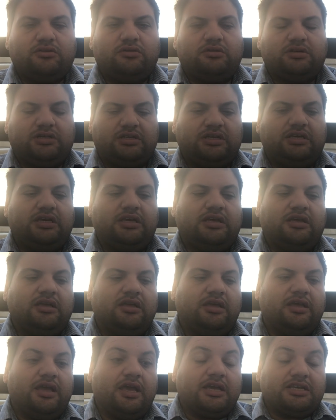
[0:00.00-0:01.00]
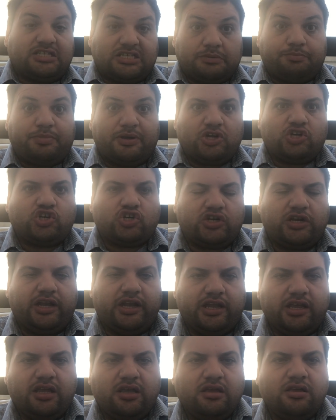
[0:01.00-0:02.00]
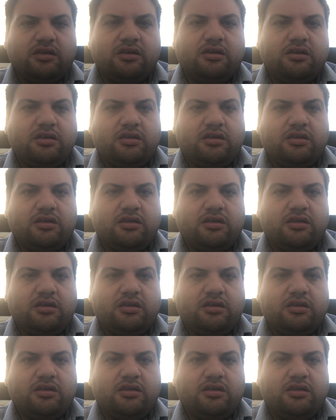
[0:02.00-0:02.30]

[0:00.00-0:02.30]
okay, especially